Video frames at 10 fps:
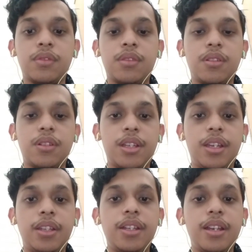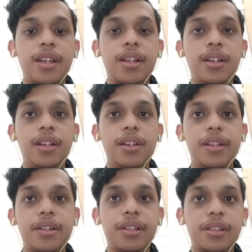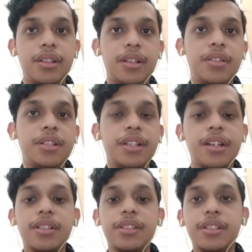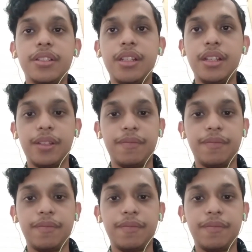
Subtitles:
Okay, then there is a learning characteristic.